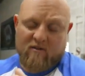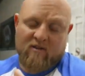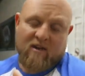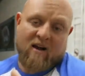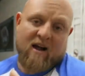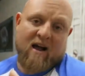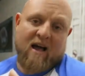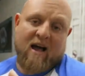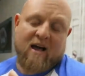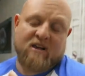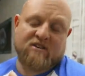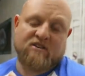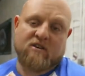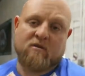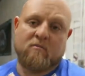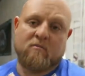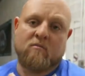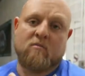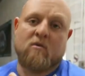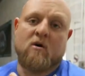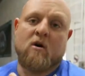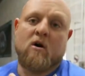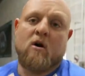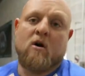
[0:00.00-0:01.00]
And then I ask
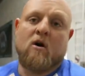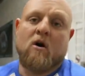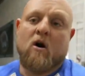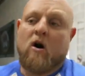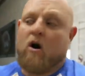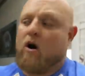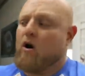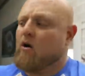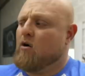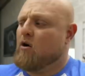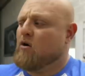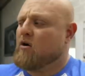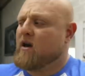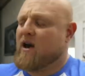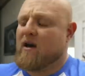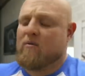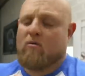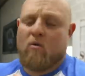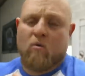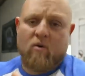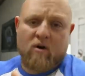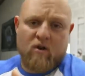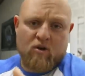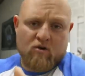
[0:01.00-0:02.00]
them, oh, okay,
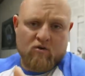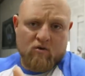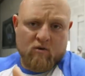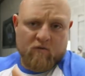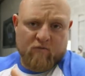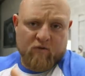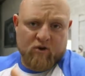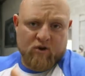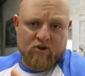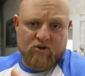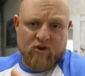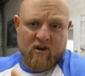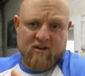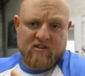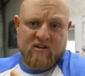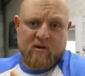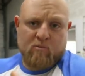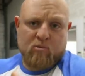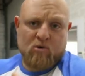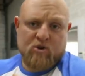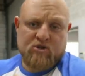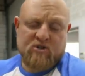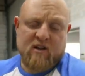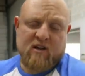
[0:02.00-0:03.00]
well, what are you doing for your
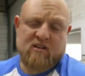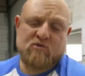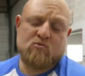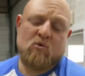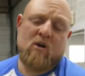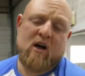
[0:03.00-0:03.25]
tricep pushdowns?